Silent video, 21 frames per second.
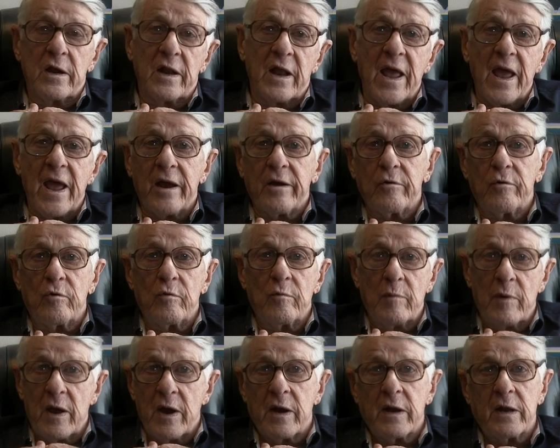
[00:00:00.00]
not
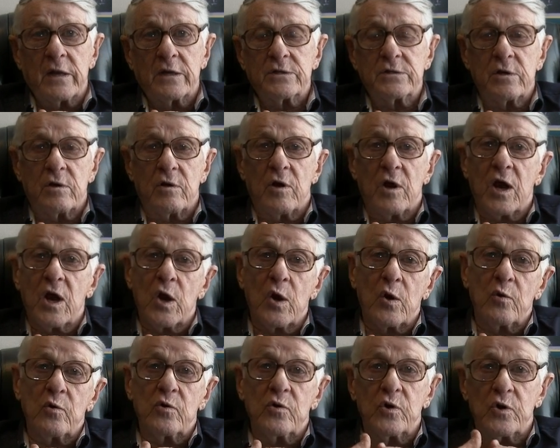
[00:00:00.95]
acrobatics or
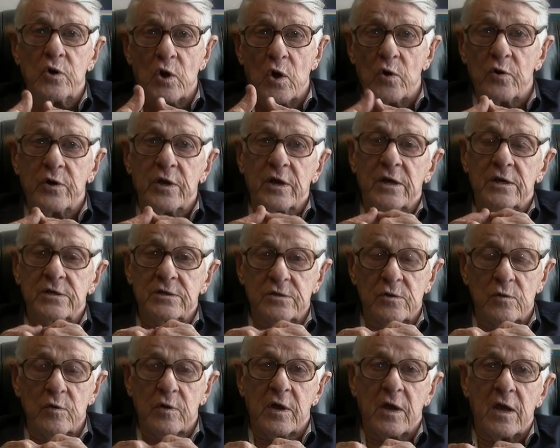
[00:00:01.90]

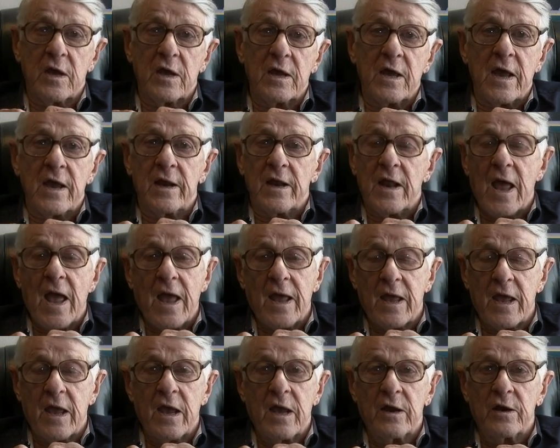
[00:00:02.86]
aeronautics, okay,
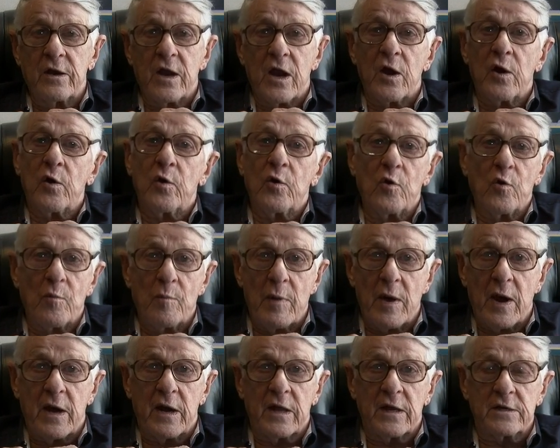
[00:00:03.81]
and, and
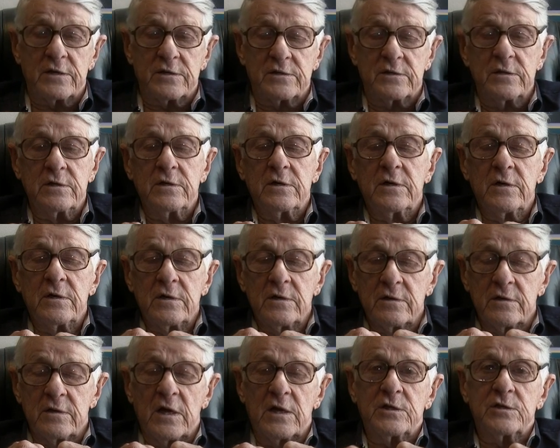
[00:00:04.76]
aerobatics.
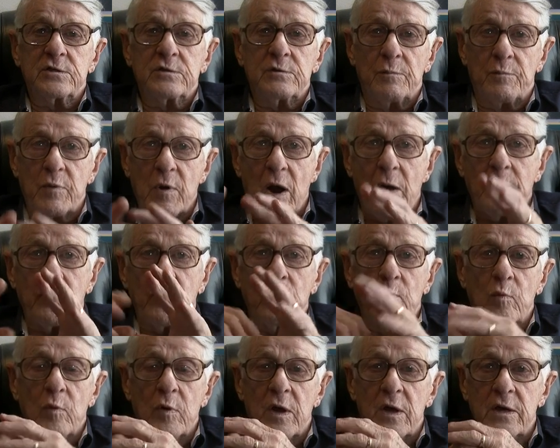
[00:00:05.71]
That's the
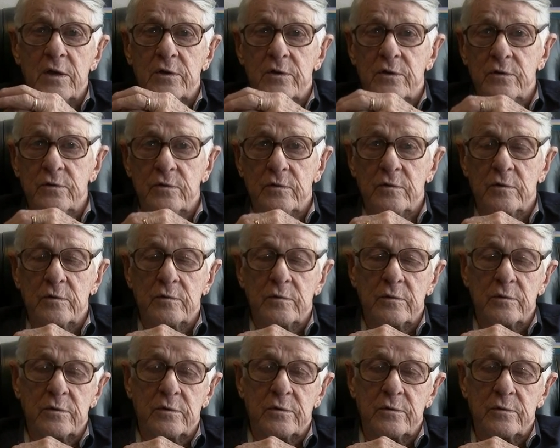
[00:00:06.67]
proper way
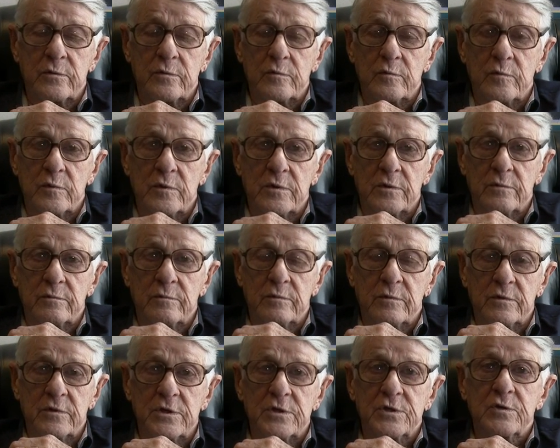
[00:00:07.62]
to,
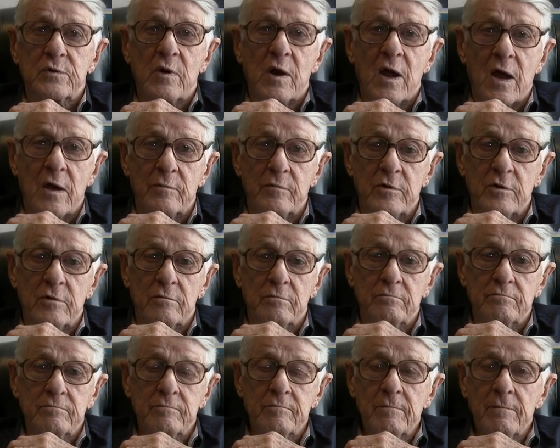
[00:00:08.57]
to uh, describe
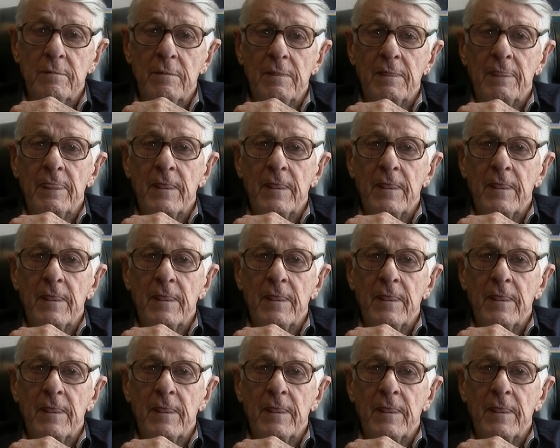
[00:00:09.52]
them.